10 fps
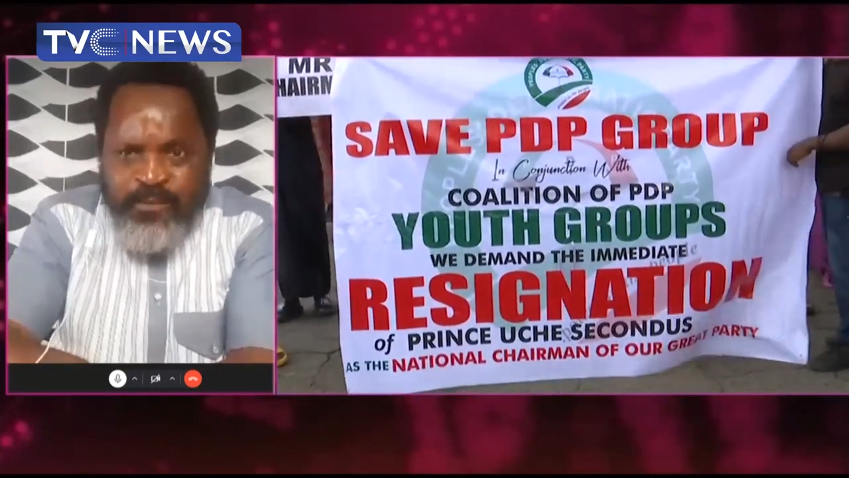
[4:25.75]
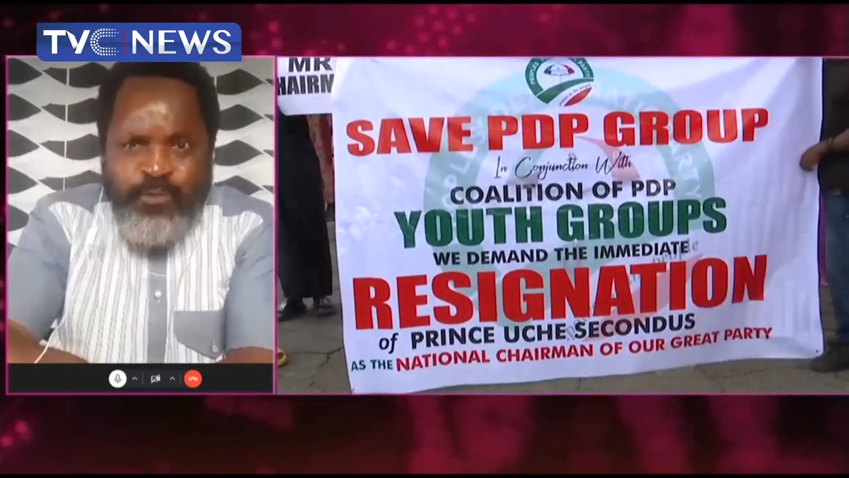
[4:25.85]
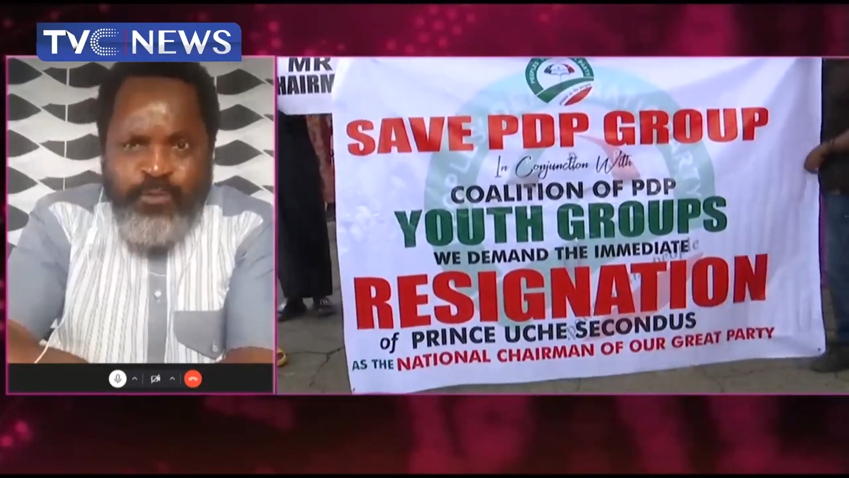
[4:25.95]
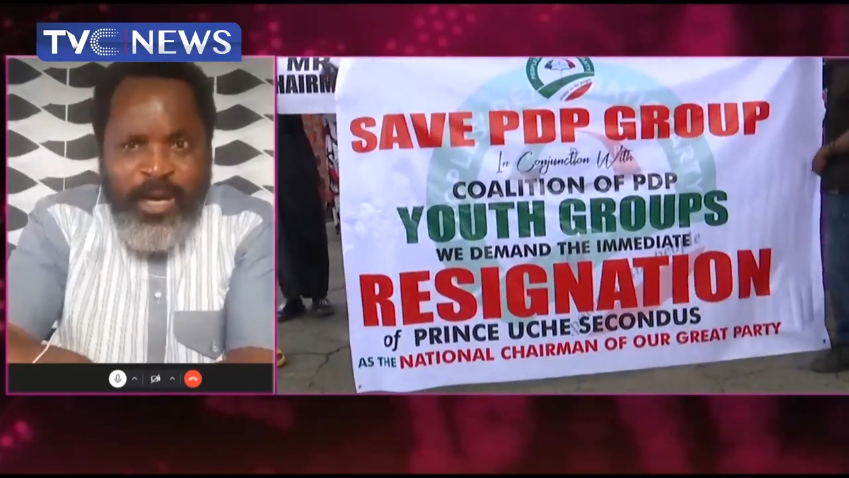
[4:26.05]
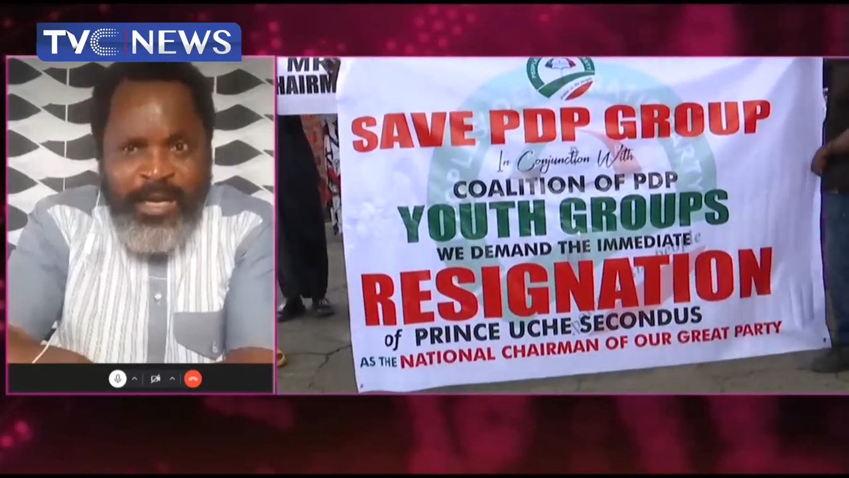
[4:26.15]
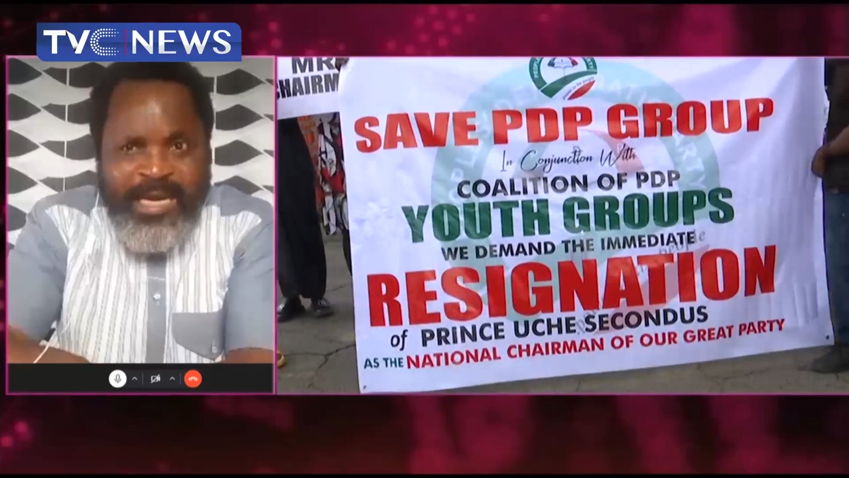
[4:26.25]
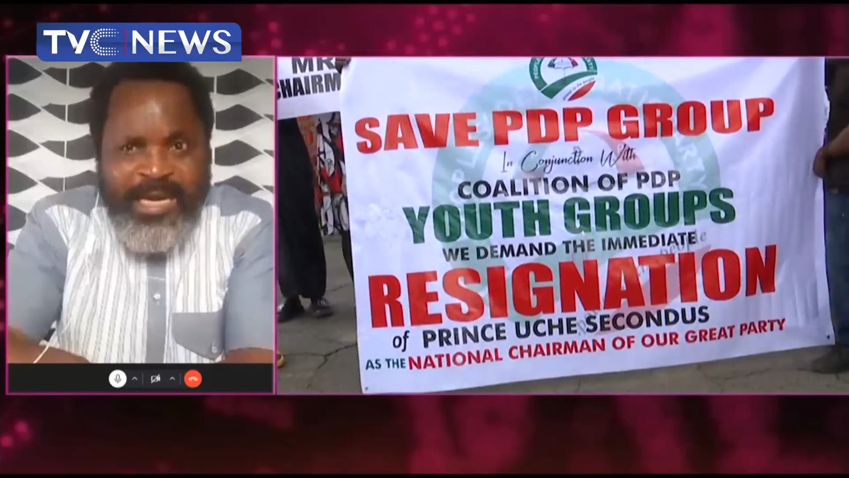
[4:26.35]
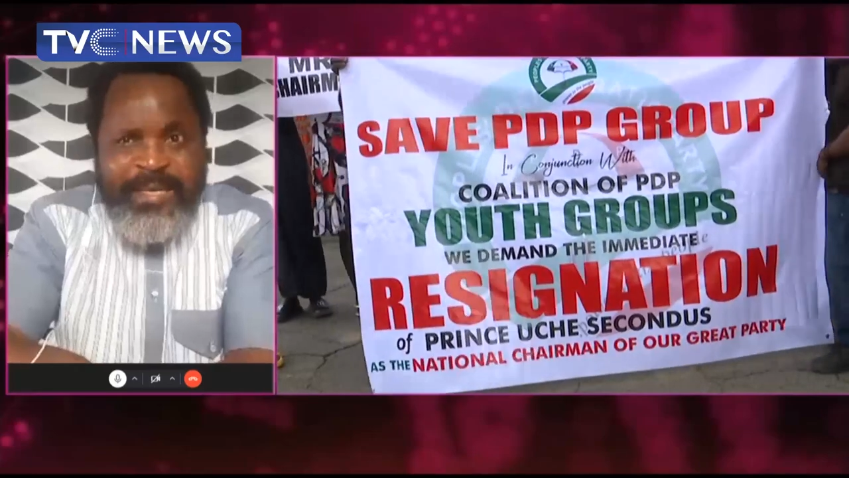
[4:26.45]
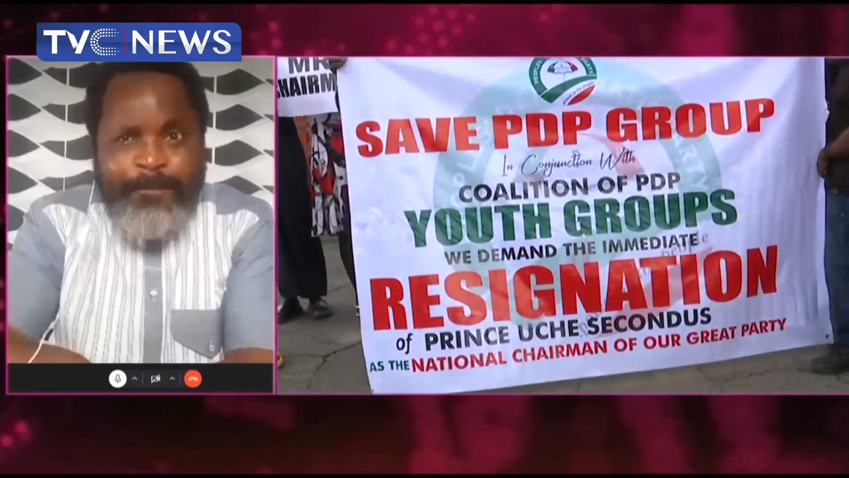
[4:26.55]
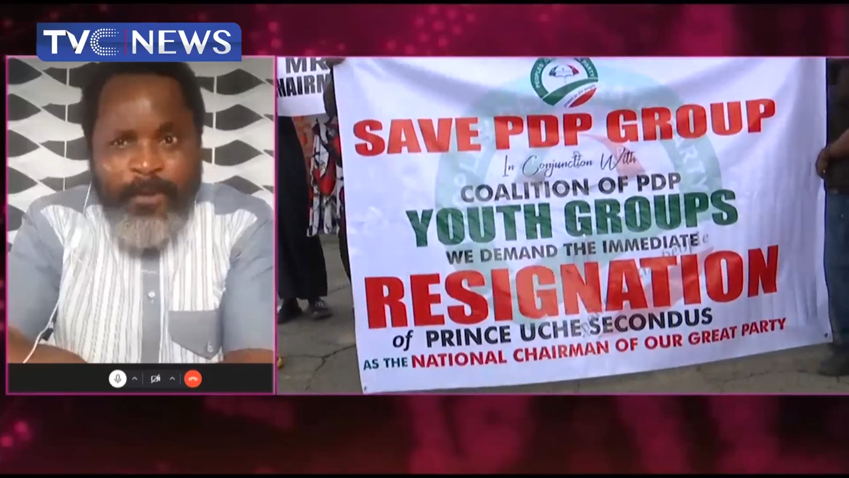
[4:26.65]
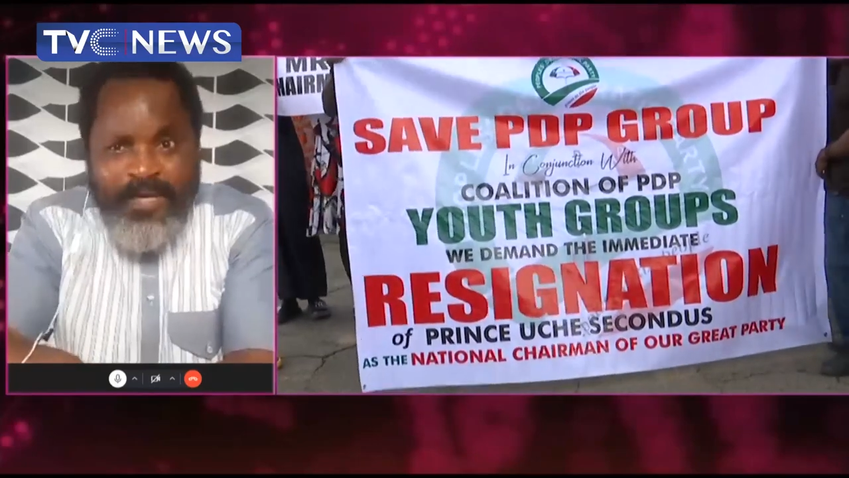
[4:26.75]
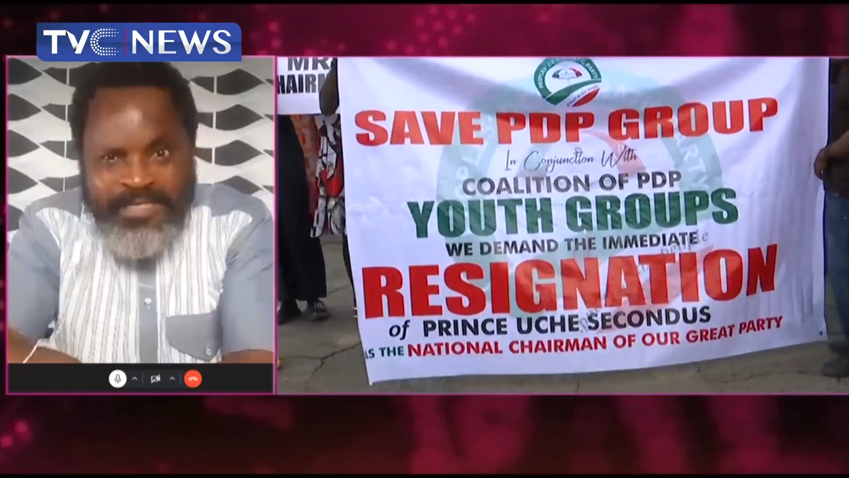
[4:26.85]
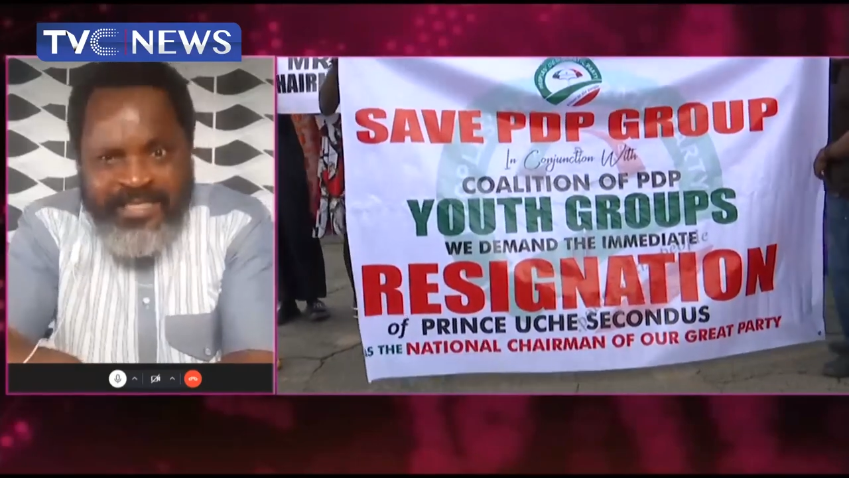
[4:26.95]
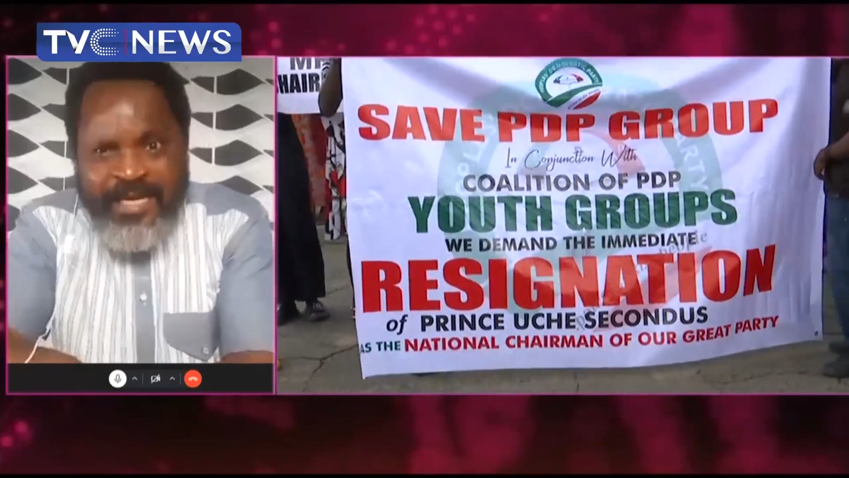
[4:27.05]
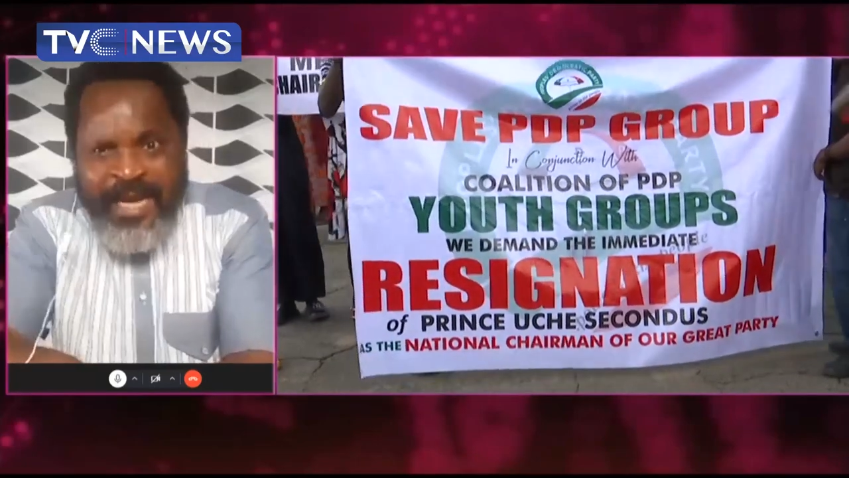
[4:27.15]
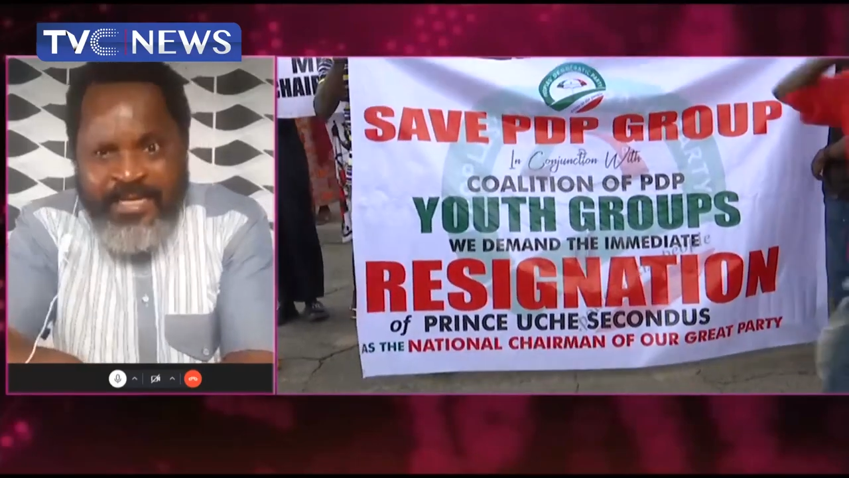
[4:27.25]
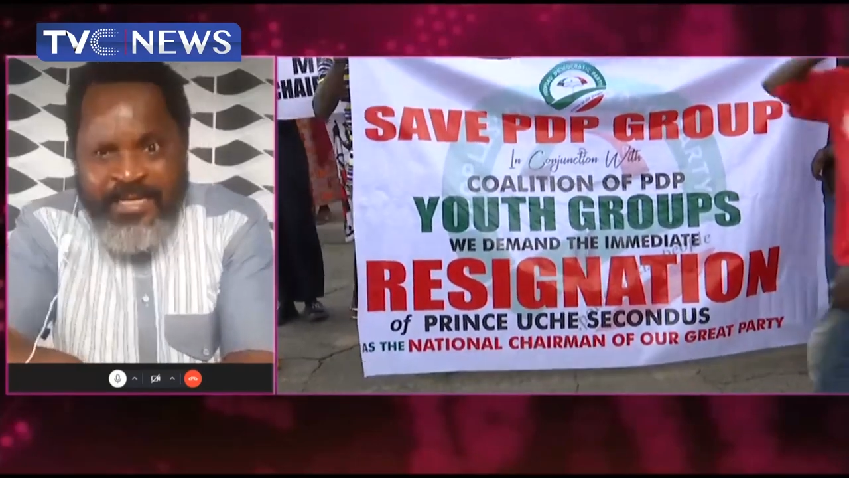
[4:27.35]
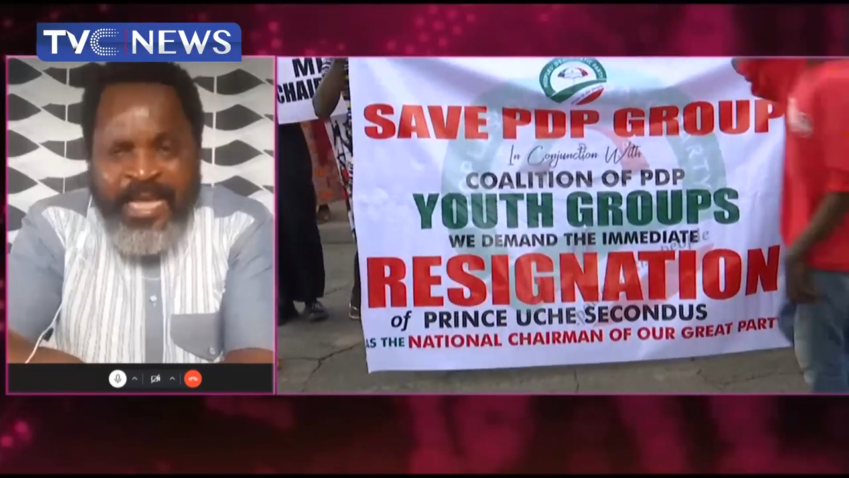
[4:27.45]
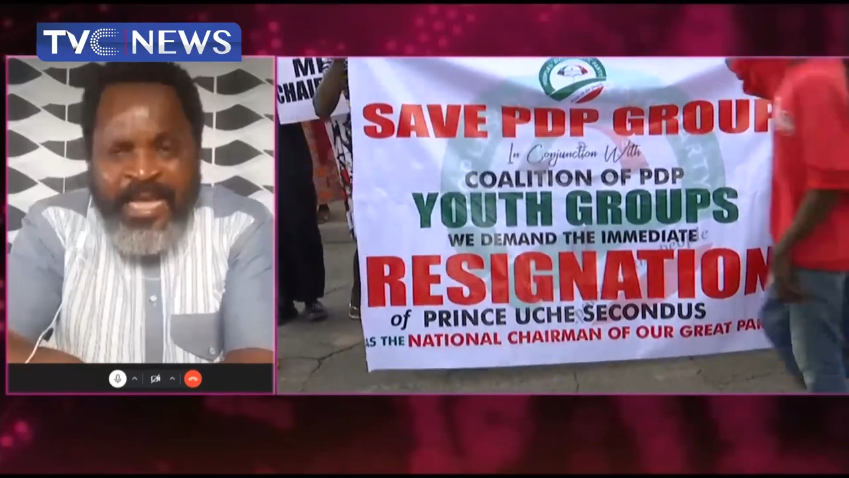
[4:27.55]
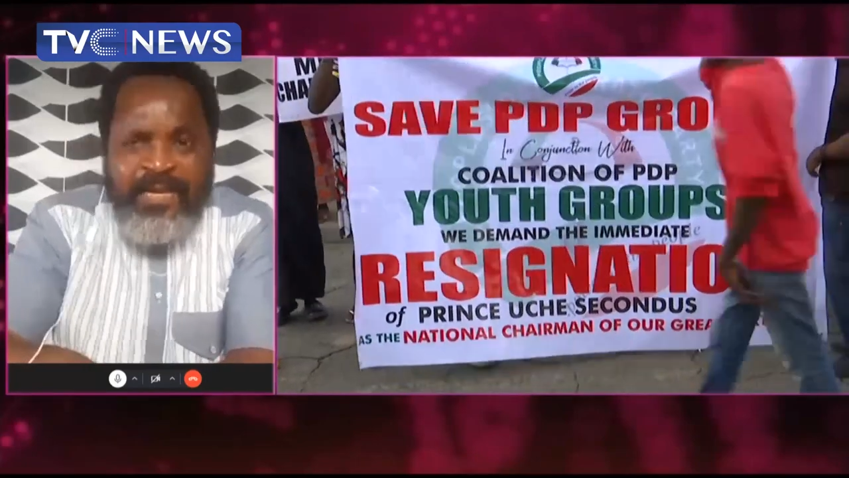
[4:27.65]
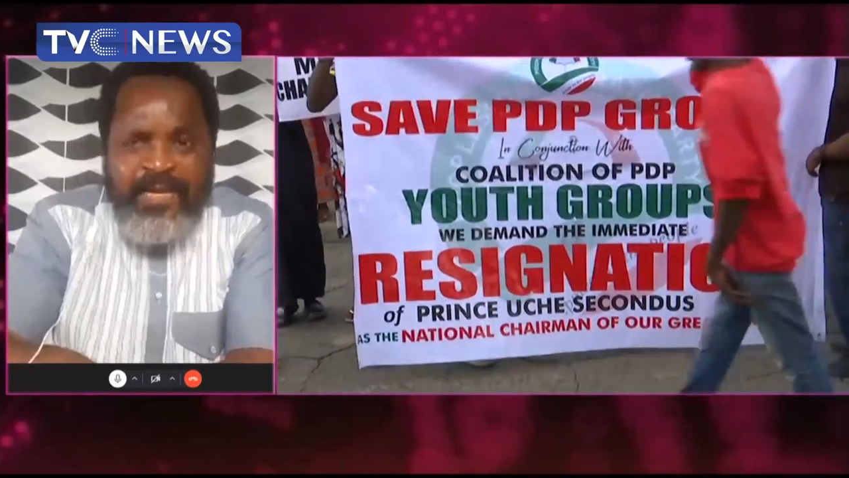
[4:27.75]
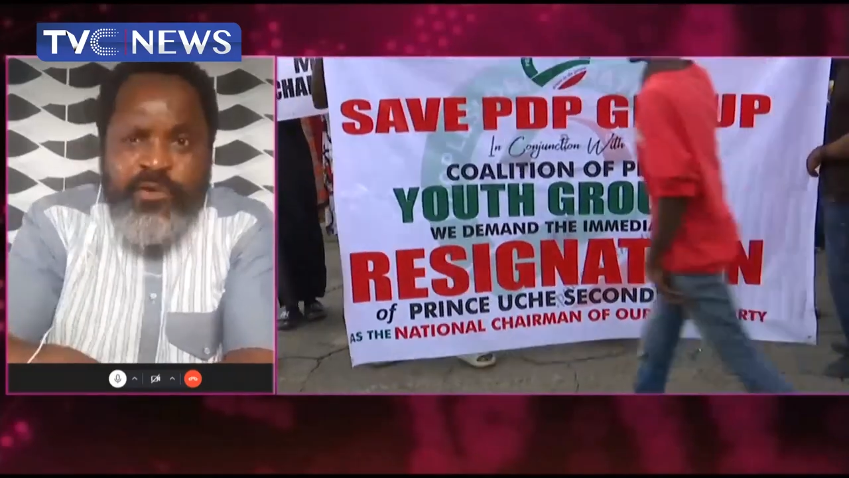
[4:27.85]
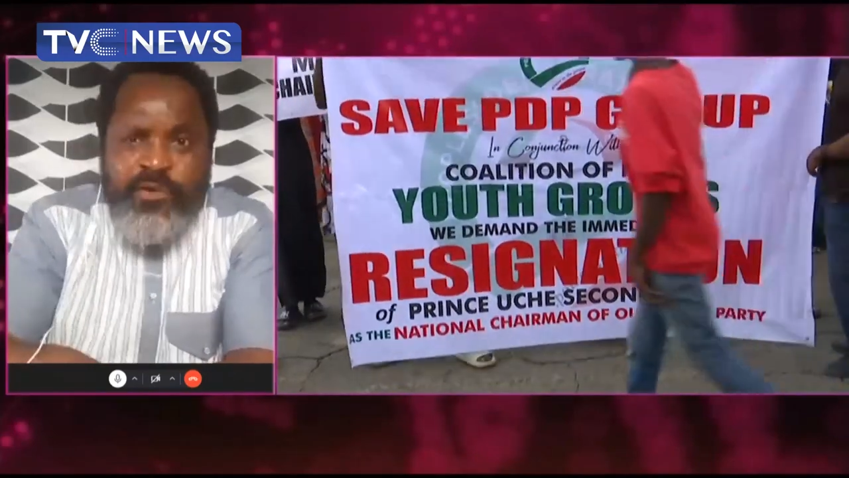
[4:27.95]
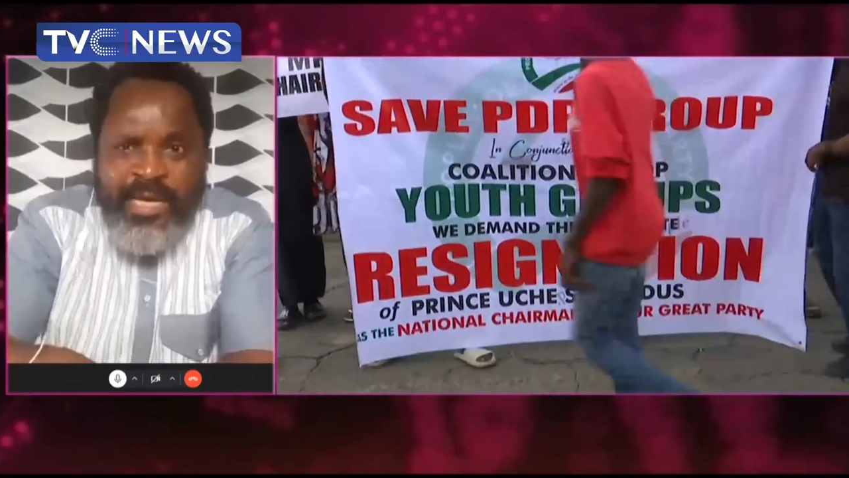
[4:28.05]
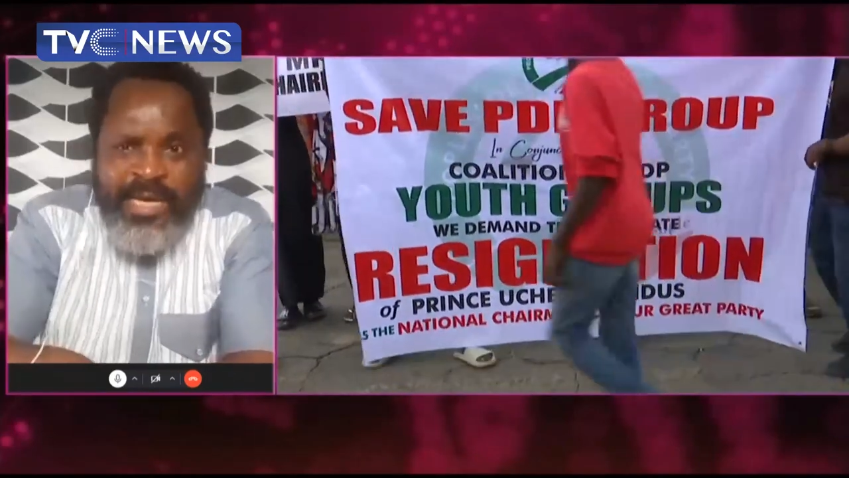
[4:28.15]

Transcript: we will not get the polity right. And if you don't